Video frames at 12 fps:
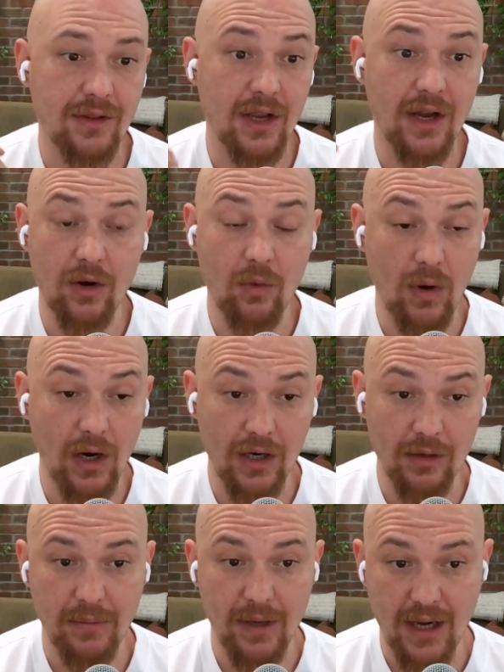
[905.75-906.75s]
They got
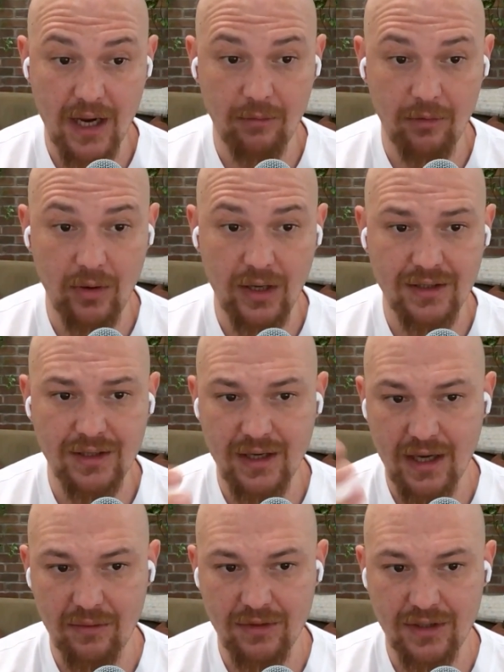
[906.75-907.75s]
acquired by AWS, and
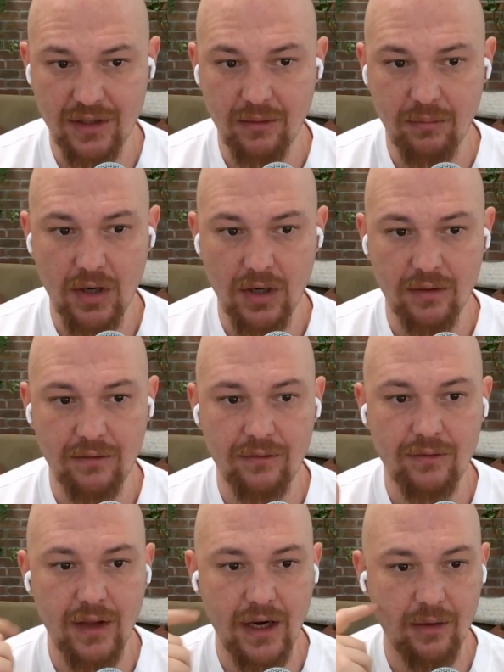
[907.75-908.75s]
now it's still part of
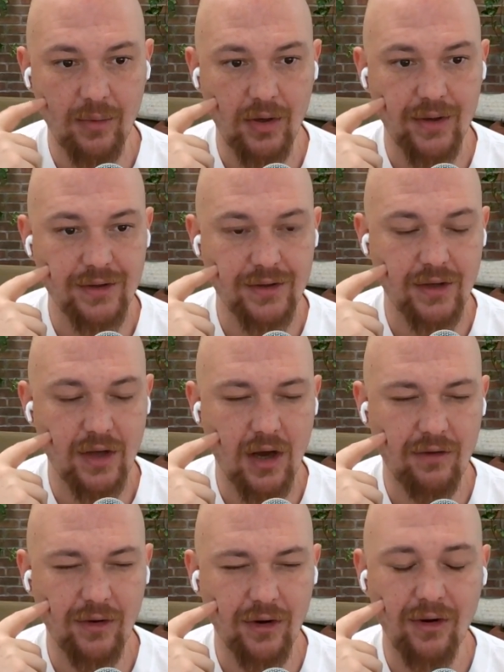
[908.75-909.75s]
the AWS
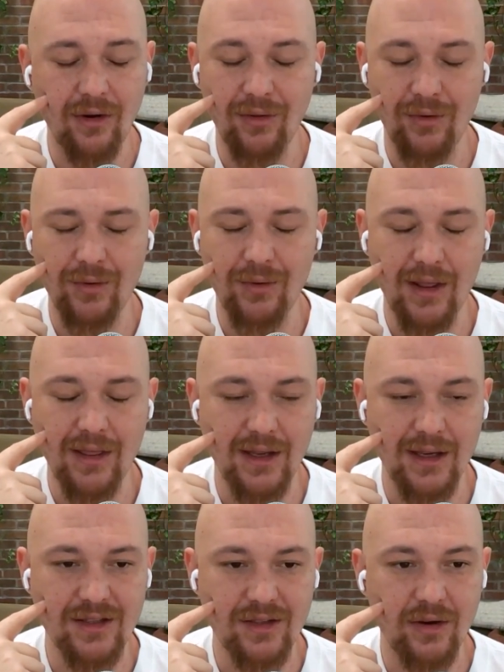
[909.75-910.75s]
offering, although I
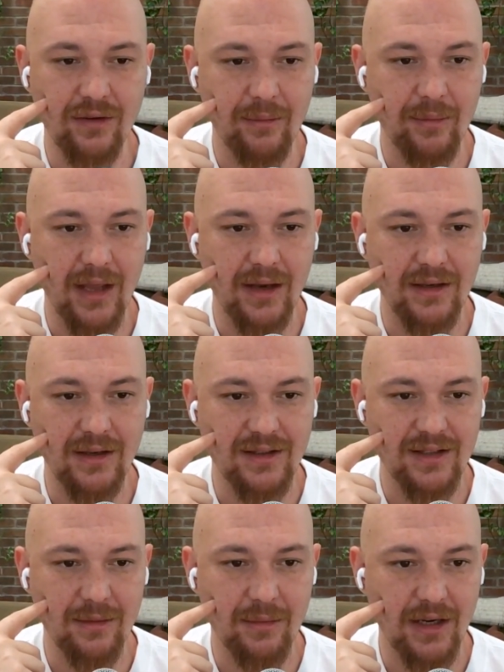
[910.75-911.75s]
think it's sort of abandoned and
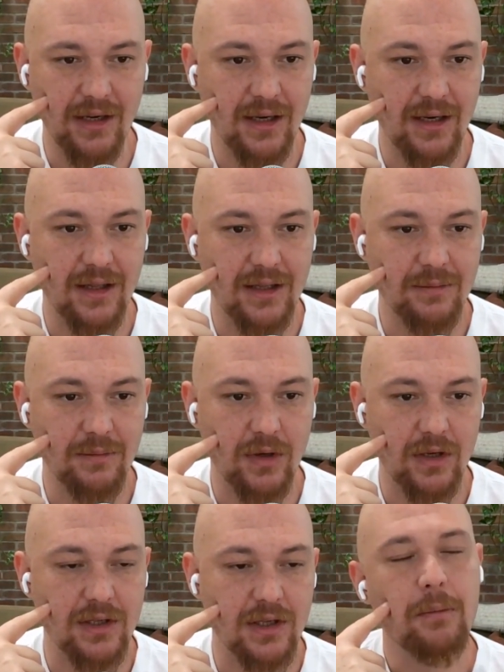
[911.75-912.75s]
semi-dead at this point.